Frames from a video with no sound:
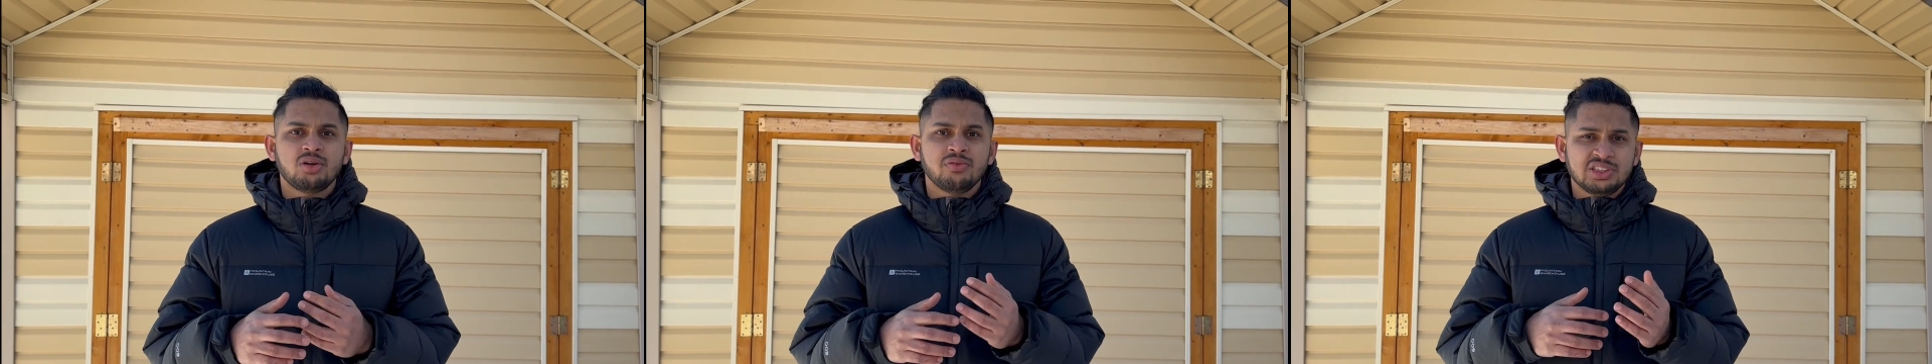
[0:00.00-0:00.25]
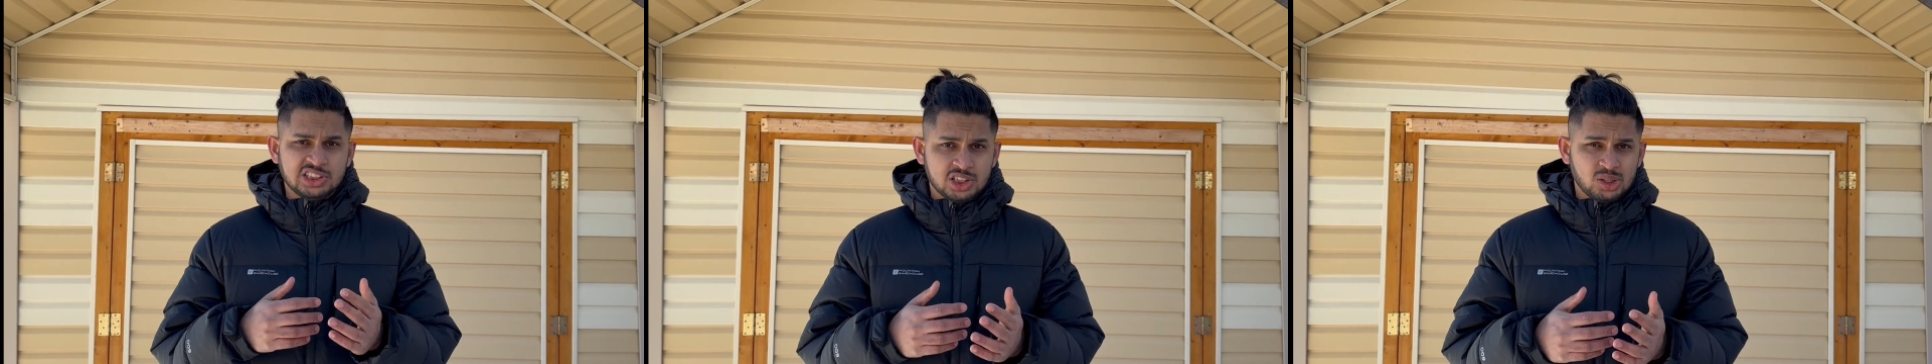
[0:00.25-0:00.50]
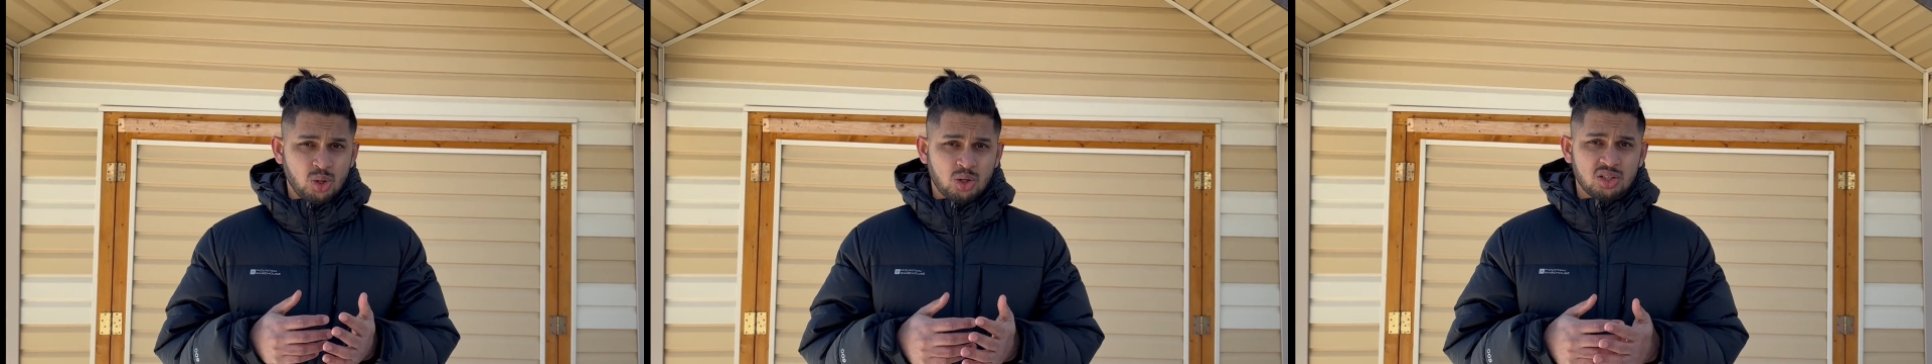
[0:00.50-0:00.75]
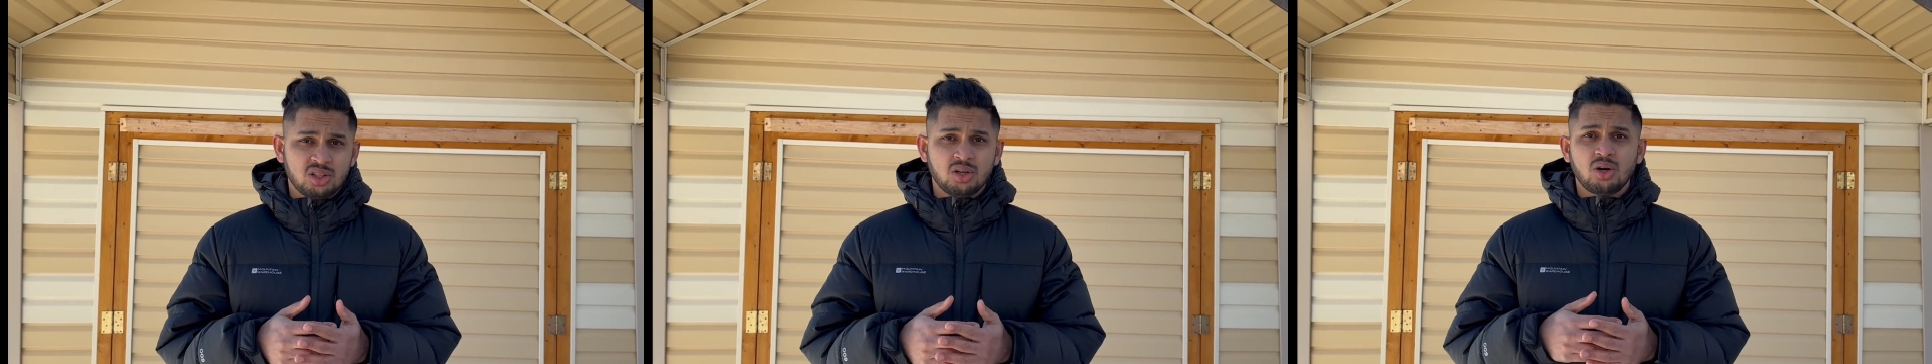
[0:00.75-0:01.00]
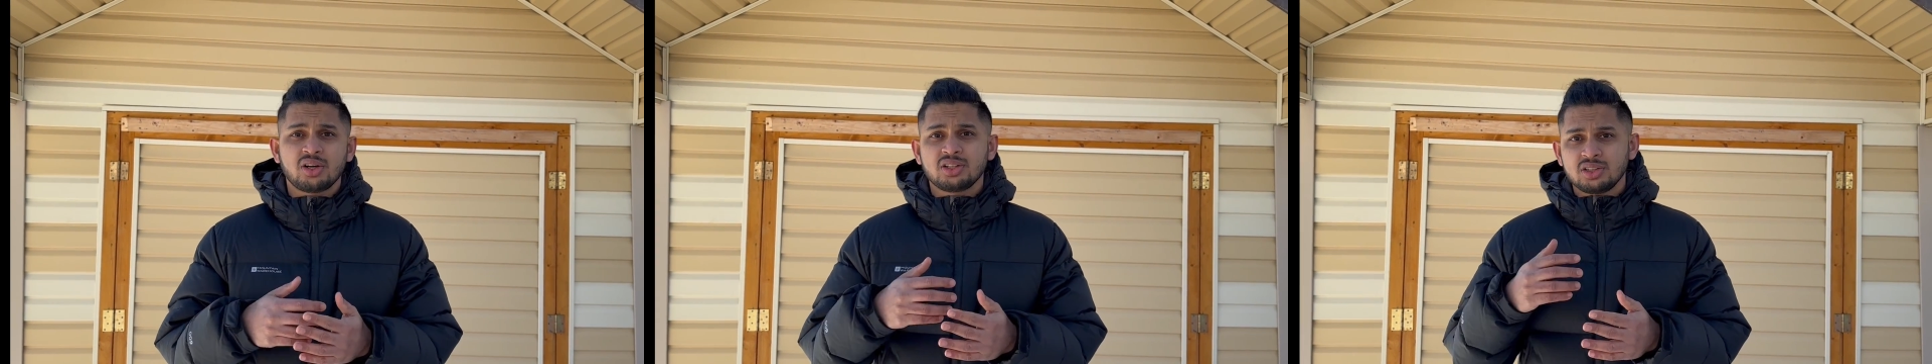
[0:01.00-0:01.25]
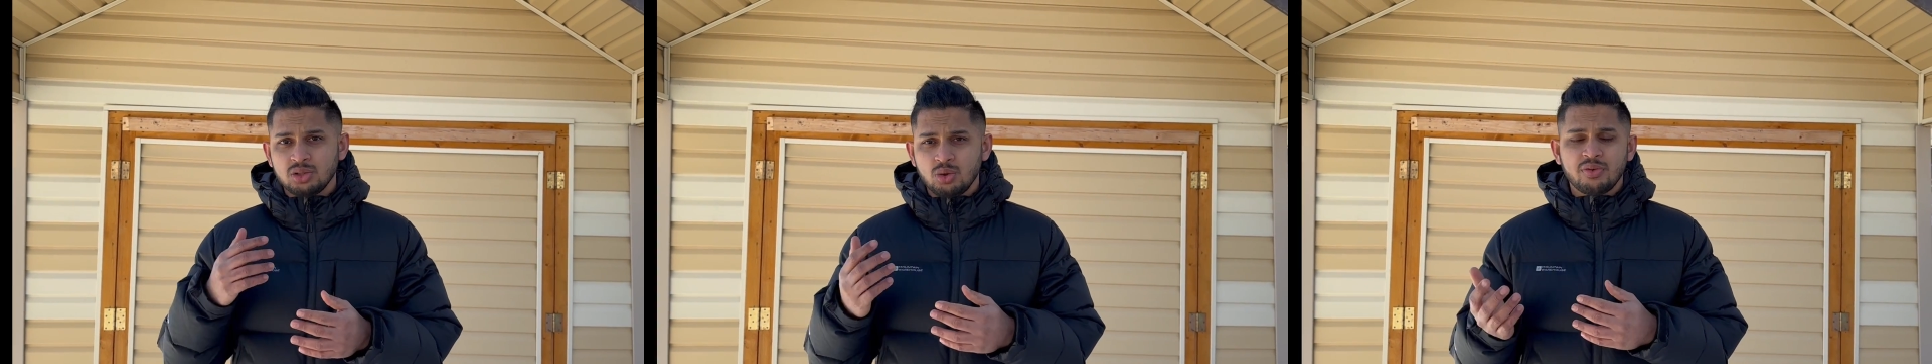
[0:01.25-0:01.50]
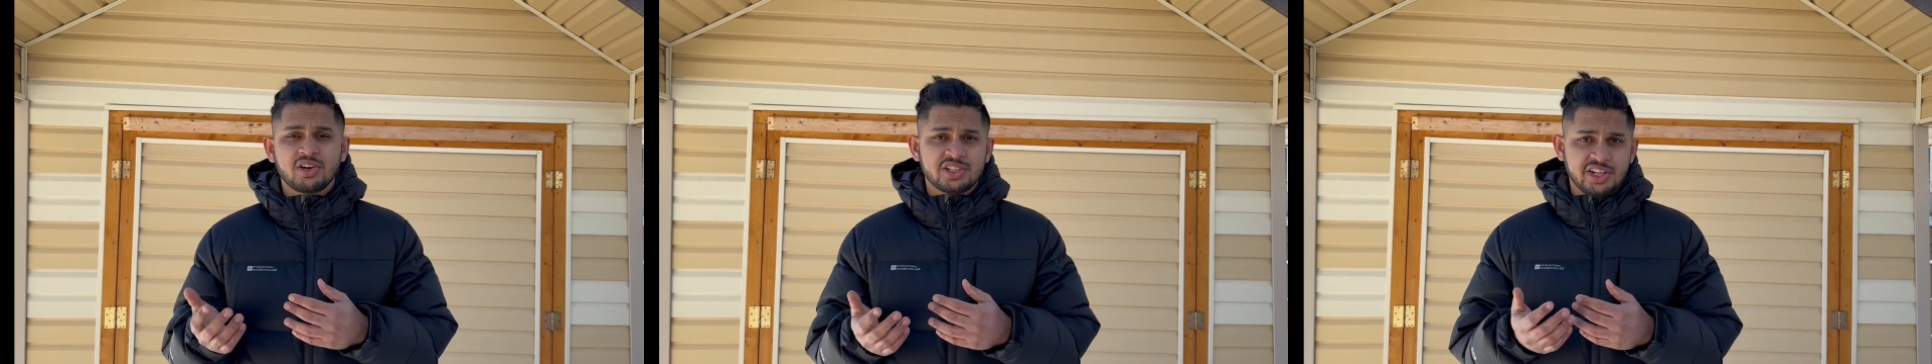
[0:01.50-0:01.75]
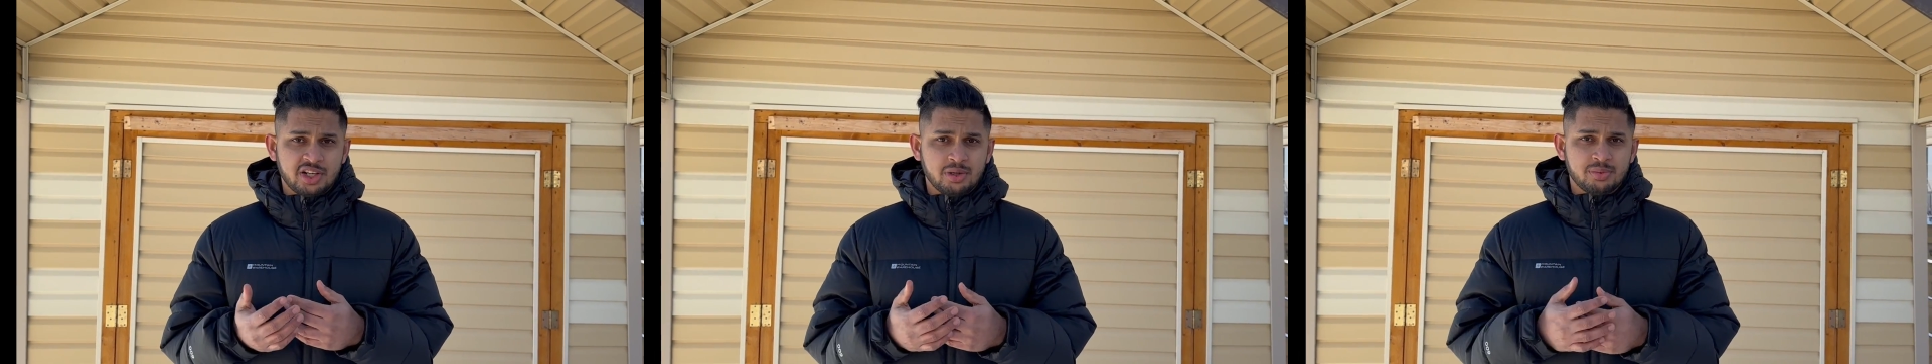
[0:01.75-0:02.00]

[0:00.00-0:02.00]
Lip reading: visit a doctor, or go for a checkup.